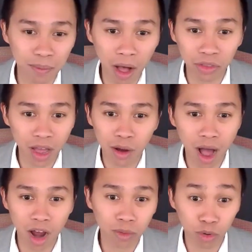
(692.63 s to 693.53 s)
about
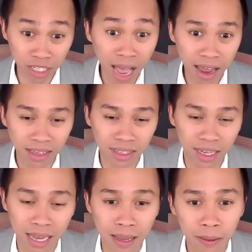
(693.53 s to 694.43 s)
our
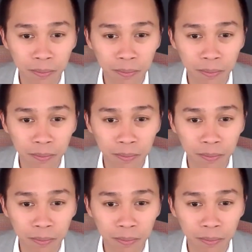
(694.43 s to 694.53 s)
mortality.